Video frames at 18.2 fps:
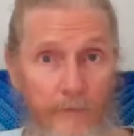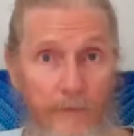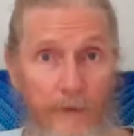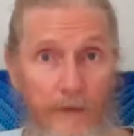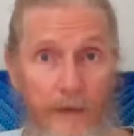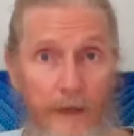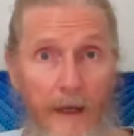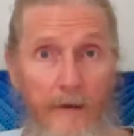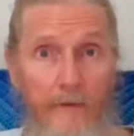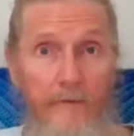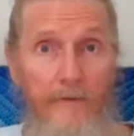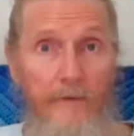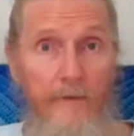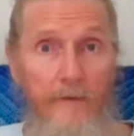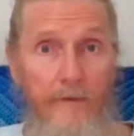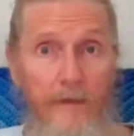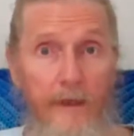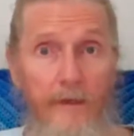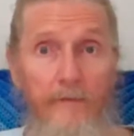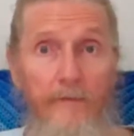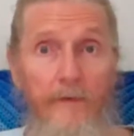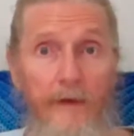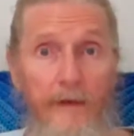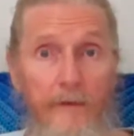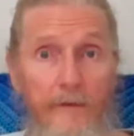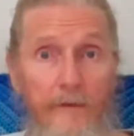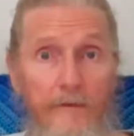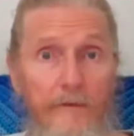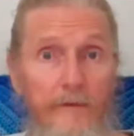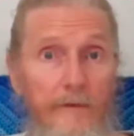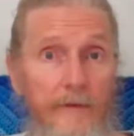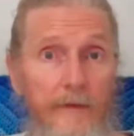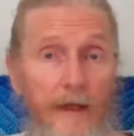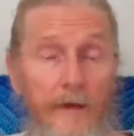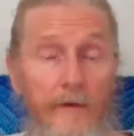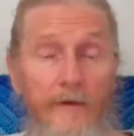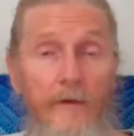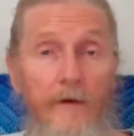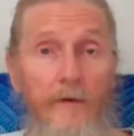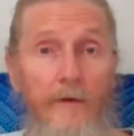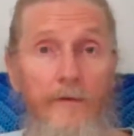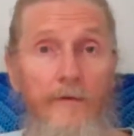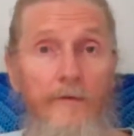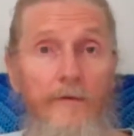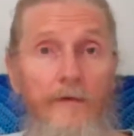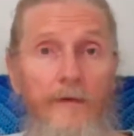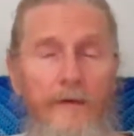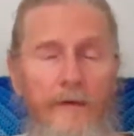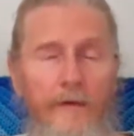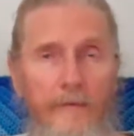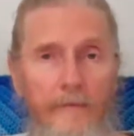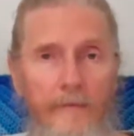we have you know 10 fingers and 10 toes and